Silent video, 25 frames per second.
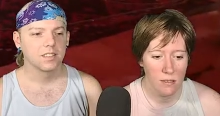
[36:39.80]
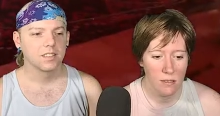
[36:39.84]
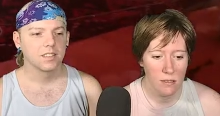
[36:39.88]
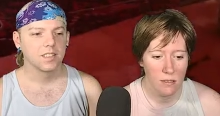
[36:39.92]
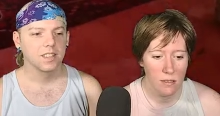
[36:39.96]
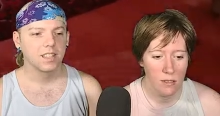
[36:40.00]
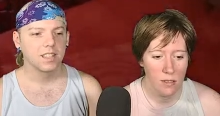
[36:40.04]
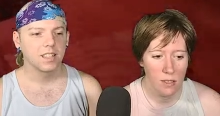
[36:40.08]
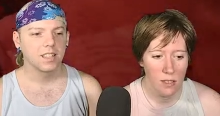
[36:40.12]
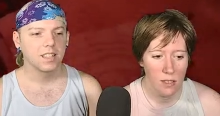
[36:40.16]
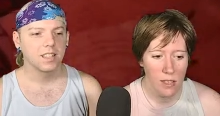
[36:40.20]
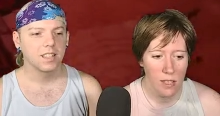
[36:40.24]

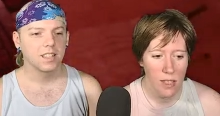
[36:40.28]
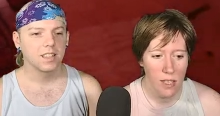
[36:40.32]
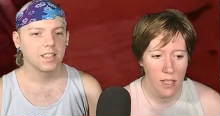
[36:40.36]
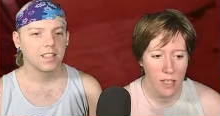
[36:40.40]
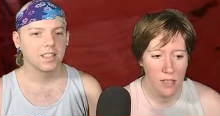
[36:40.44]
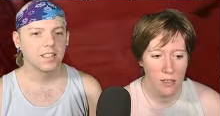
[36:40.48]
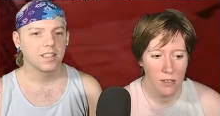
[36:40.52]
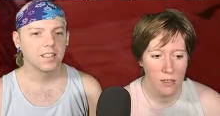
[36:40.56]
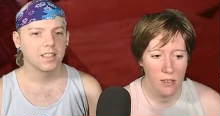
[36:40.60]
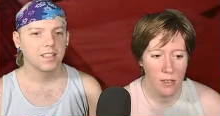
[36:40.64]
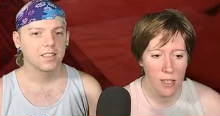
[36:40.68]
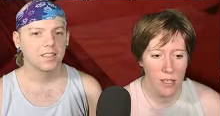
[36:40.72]
Speaker 1: Ah. Can
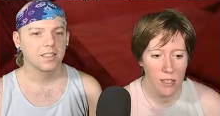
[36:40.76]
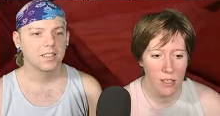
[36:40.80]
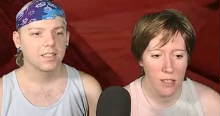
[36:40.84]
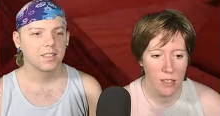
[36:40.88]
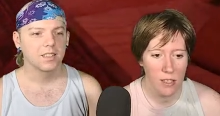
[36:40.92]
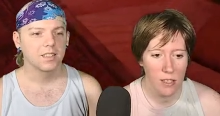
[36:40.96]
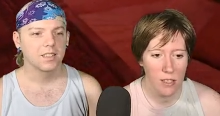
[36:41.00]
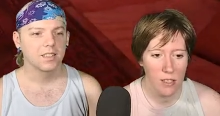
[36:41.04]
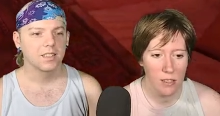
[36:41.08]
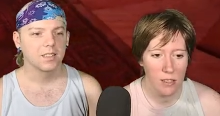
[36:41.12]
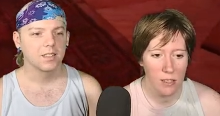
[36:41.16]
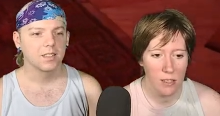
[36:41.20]
I
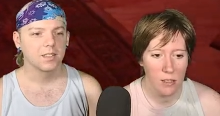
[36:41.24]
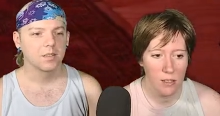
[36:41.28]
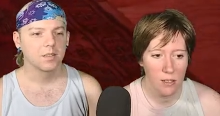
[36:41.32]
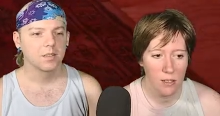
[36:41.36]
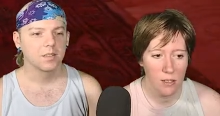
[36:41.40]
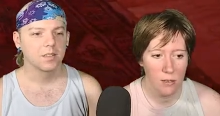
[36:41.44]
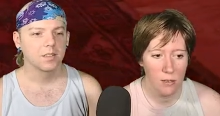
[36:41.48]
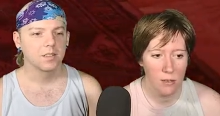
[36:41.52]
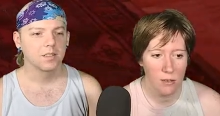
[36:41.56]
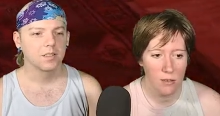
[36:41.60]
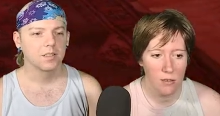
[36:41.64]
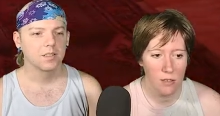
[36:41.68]
scratch this? Do
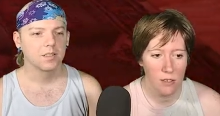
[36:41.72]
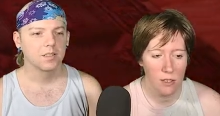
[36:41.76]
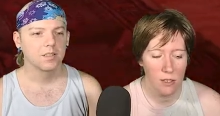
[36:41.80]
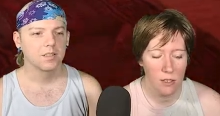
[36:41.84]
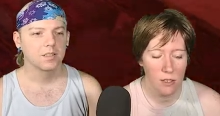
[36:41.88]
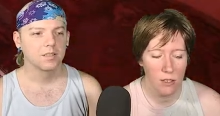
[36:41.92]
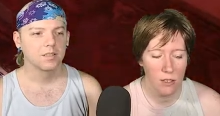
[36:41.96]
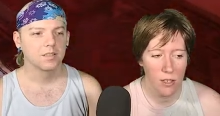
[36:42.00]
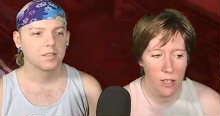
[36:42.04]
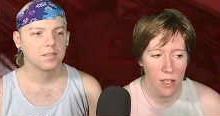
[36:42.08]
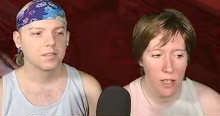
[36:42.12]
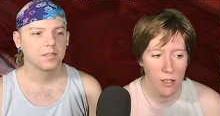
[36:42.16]
you do
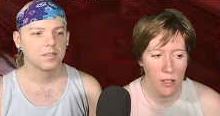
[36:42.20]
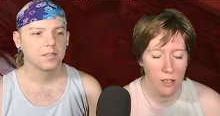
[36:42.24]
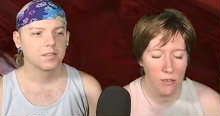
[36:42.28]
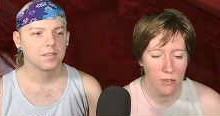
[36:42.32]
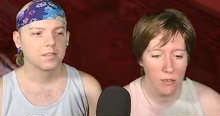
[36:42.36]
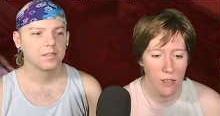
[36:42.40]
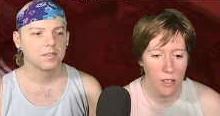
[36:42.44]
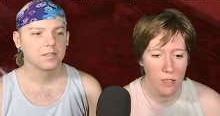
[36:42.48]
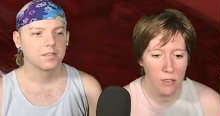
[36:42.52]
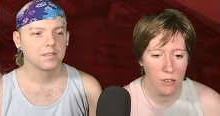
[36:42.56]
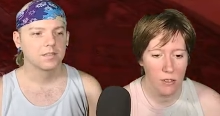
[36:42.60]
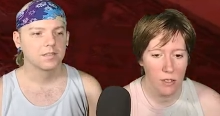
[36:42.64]
you care
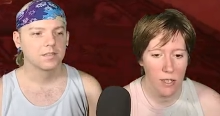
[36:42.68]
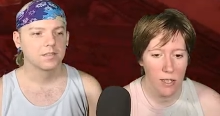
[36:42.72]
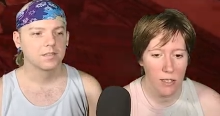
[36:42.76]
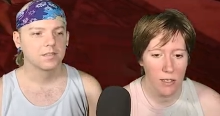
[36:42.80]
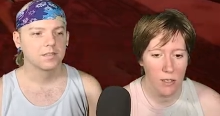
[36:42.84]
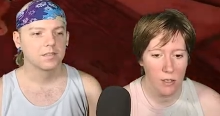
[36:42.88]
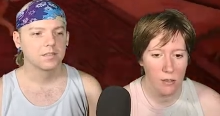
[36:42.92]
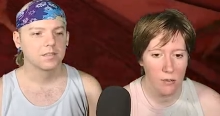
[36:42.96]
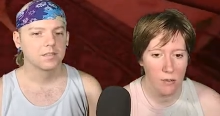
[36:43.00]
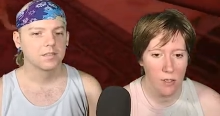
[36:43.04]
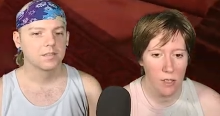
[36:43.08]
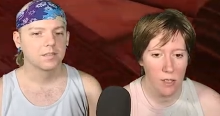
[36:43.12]
if I
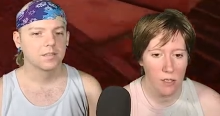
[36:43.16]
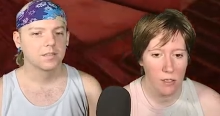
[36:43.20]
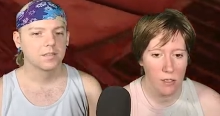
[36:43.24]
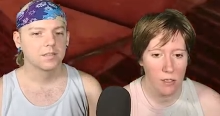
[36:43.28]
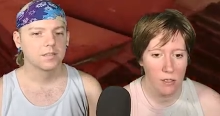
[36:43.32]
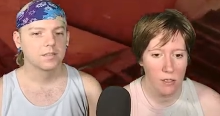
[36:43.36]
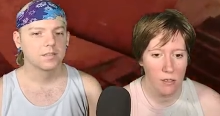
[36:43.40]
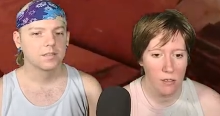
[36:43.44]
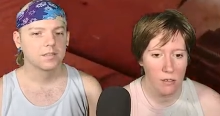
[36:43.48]
scratch your rugs?